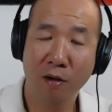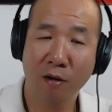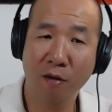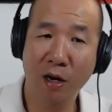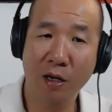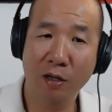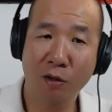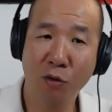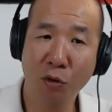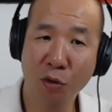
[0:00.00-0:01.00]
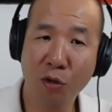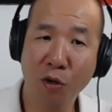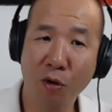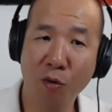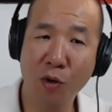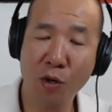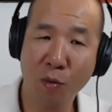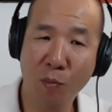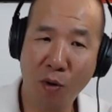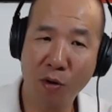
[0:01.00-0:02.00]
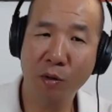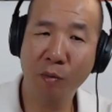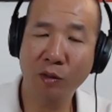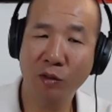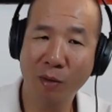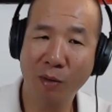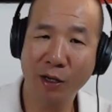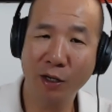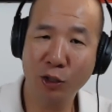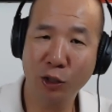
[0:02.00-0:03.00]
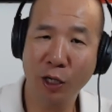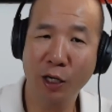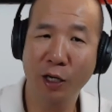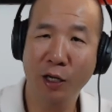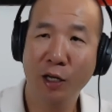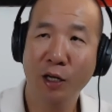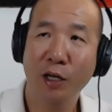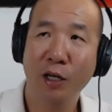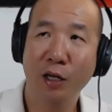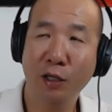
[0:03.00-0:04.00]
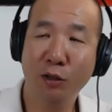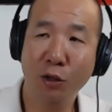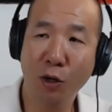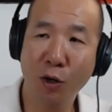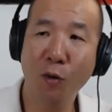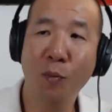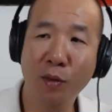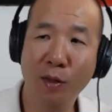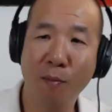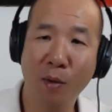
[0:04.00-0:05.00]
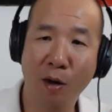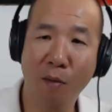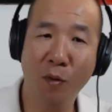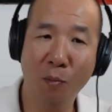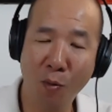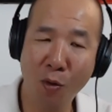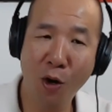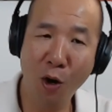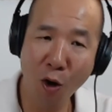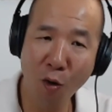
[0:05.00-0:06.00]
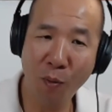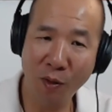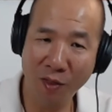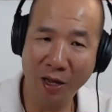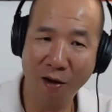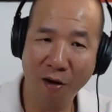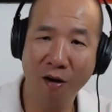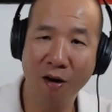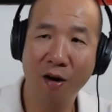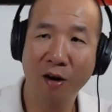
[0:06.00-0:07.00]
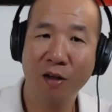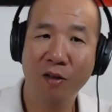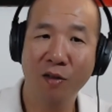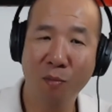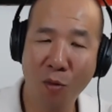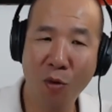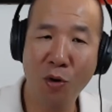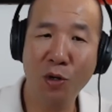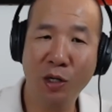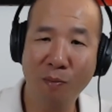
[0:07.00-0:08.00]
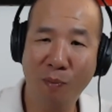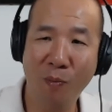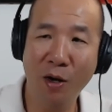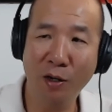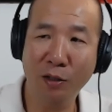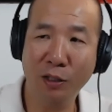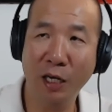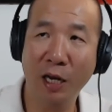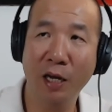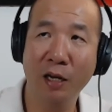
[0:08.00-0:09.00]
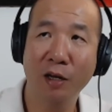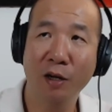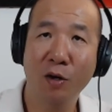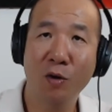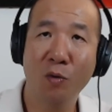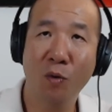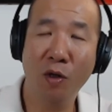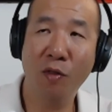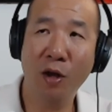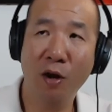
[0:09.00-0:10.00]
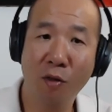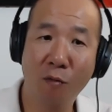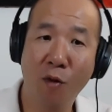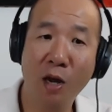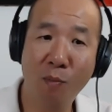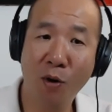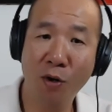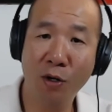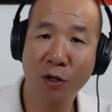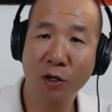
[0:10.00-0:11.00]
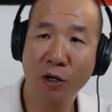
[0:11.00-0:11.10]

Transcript: right? Your goal when you're partnering with somebody in China is to open them up. The more open they are, the more you can understand whether they are the right partner,